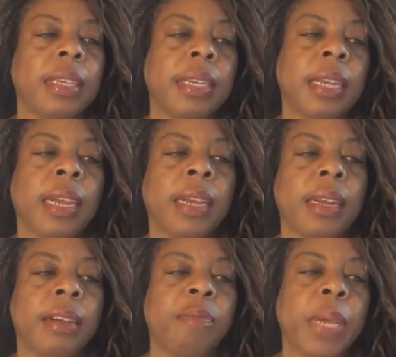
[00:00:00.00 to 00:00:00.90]
state
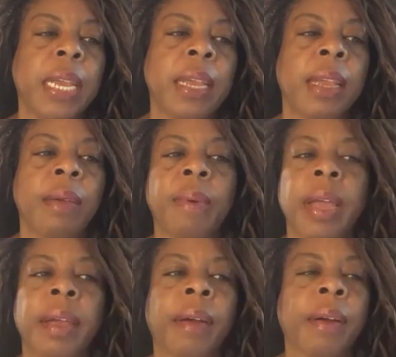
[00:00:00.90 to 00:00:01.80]
of being
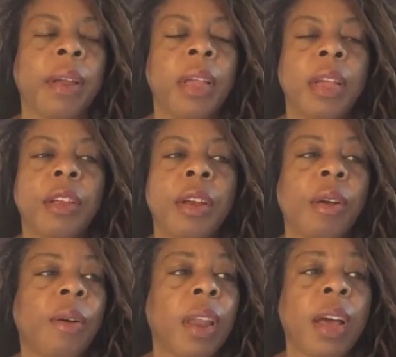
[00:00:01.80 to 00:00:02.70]
where, a
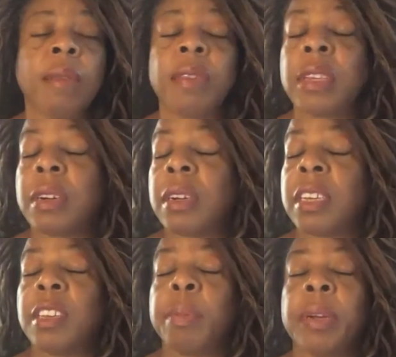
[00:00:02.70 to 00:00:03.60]
lot of us are
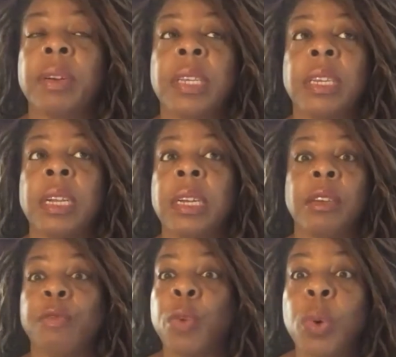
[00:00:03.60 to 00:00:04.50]
experiencing
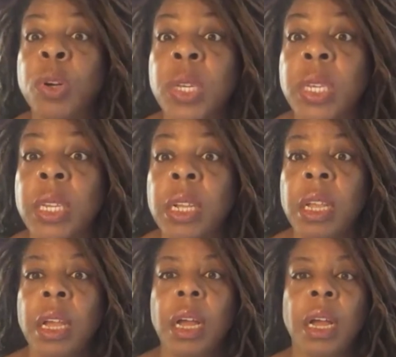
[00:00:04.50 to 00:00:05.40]
divorce.
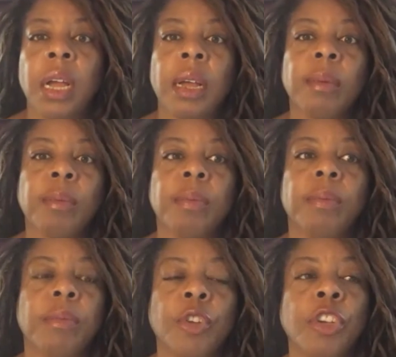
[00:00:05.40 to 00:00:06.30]

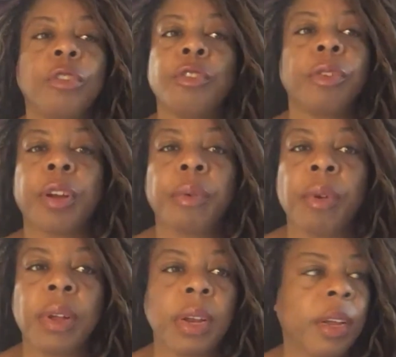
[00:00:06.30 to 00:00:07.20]
Children are
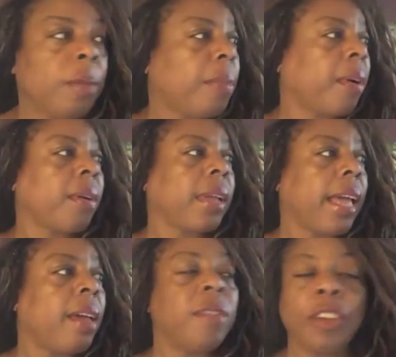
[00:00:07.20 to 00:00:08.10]
growing up or
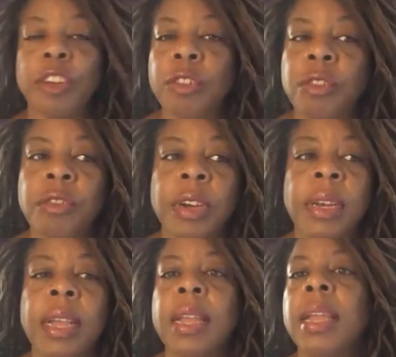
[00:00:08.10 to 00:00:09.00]
having children,
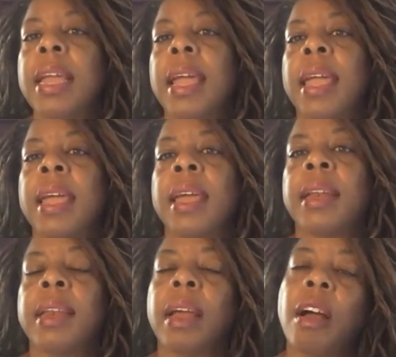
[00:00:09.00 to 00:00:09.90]

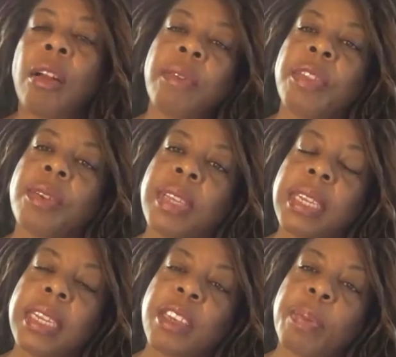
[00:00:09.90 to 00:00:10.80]
and all of those
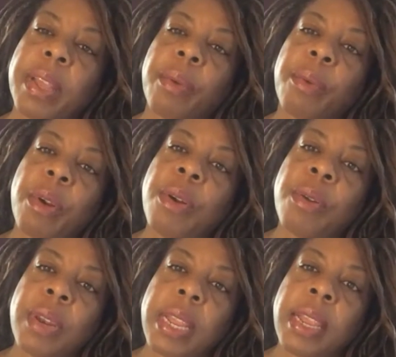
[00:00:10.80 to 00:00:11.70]
things play a
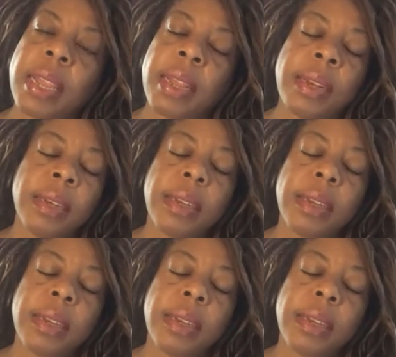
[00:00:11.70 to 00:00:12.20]
role in